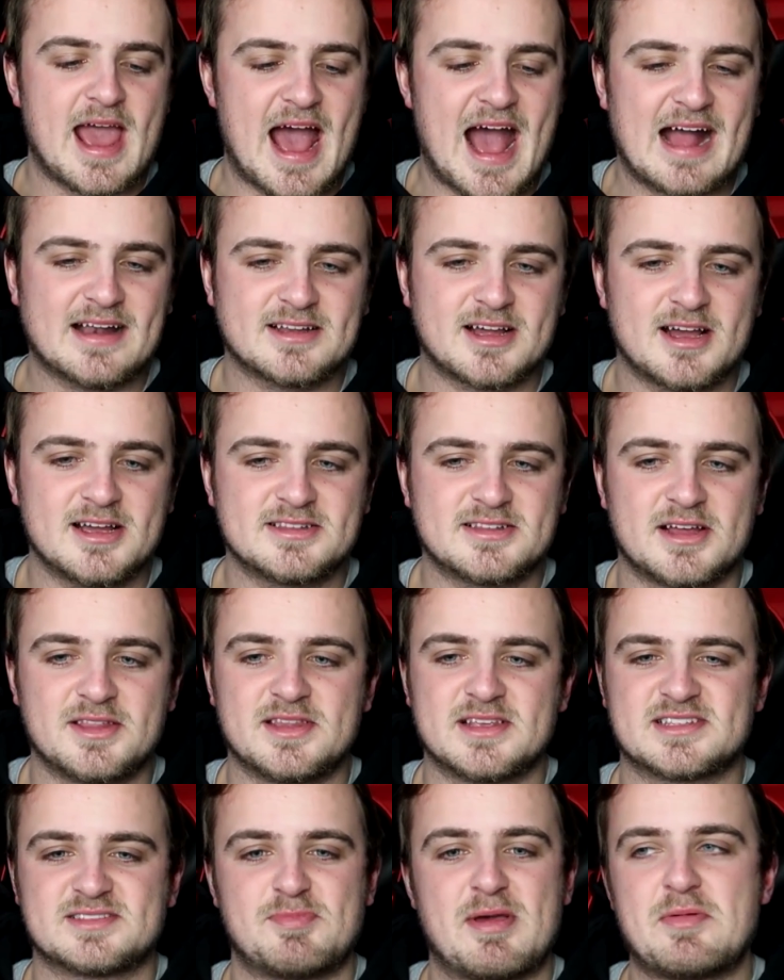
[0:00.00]
had I
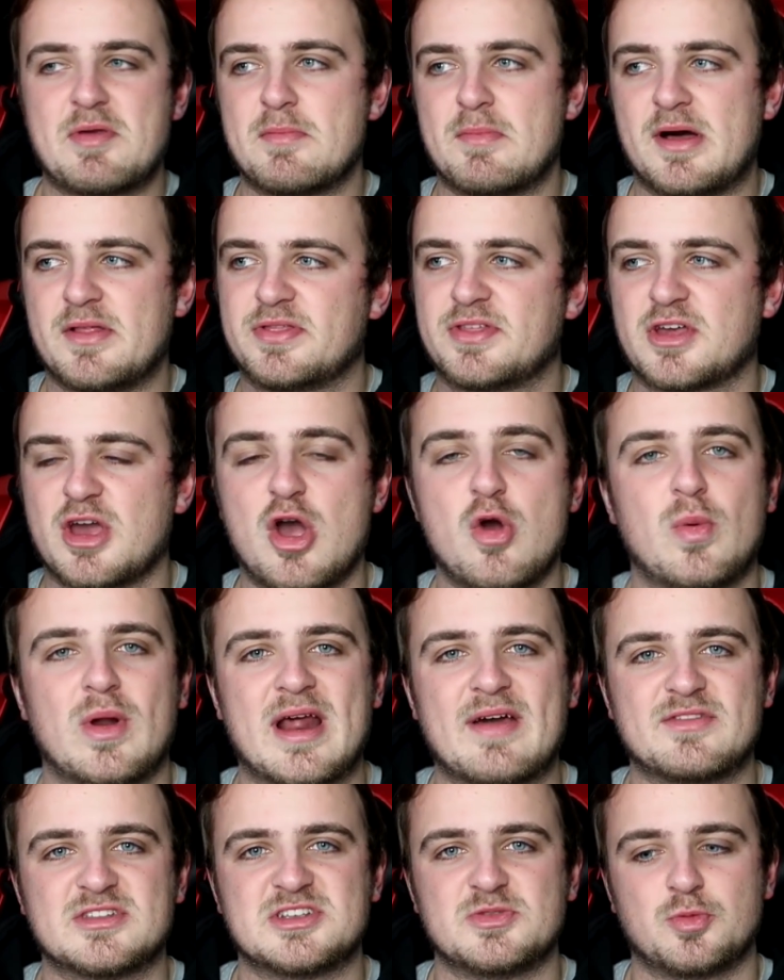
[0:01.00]
done this maybe a month ago
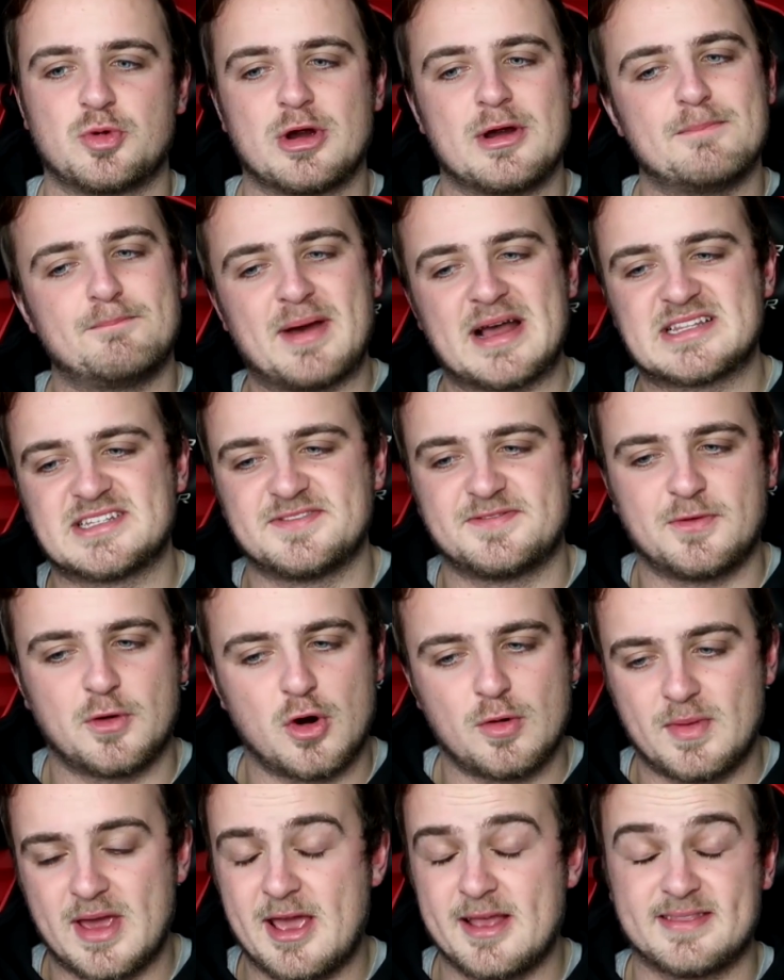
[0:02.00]
when Everton were in better
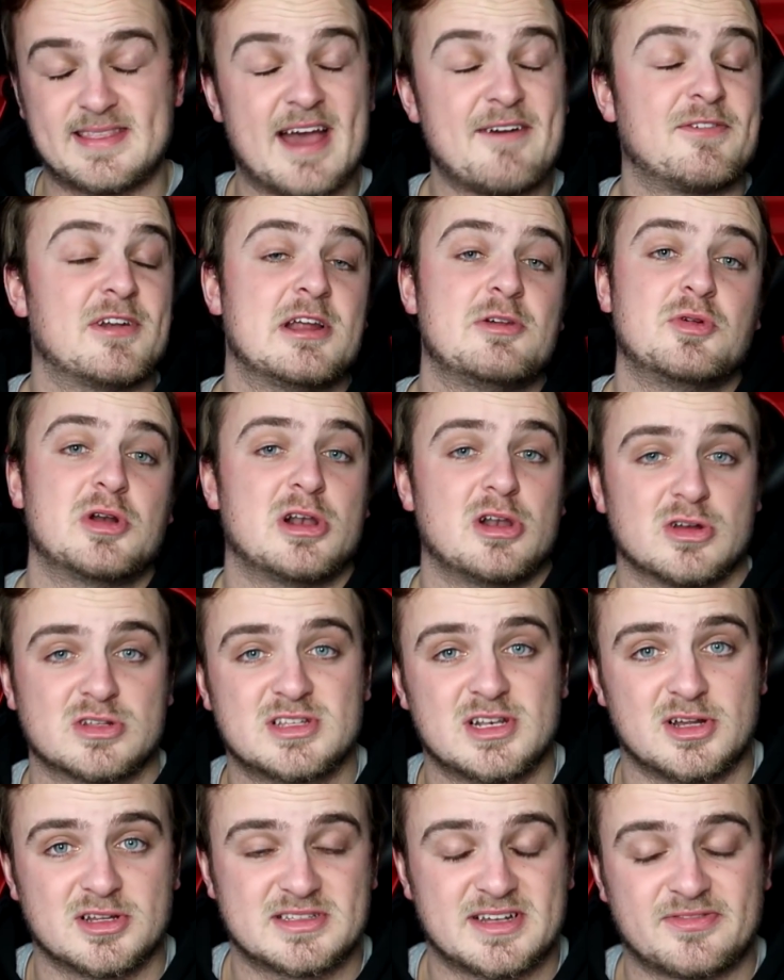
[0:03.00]
form, it definitely would have
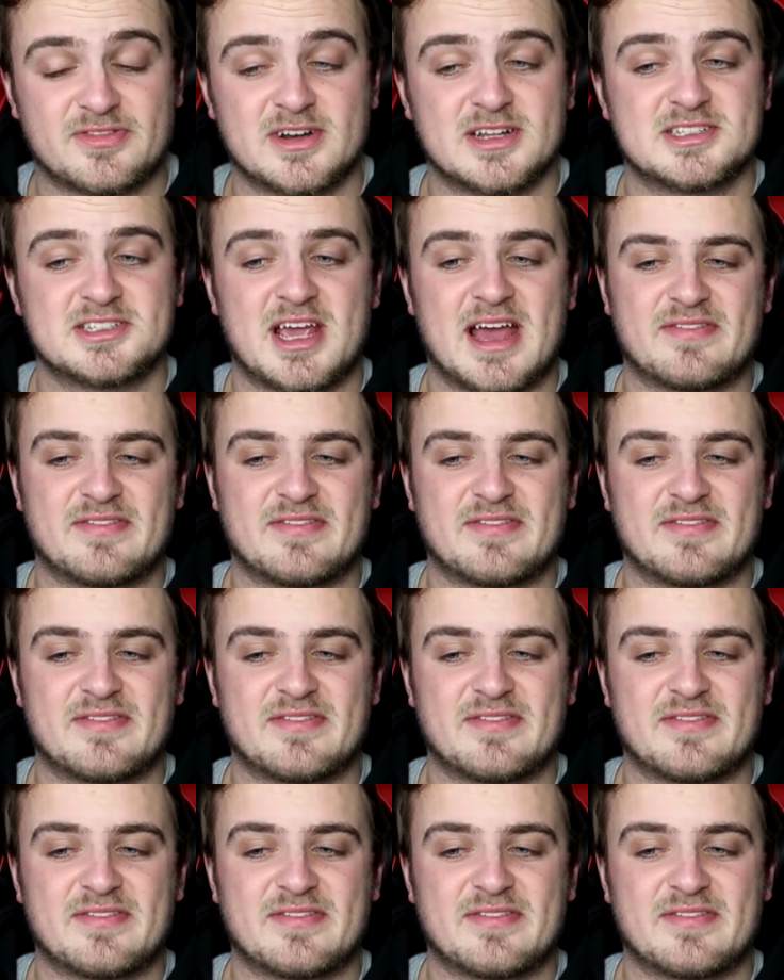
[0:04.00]
looked a lot differently.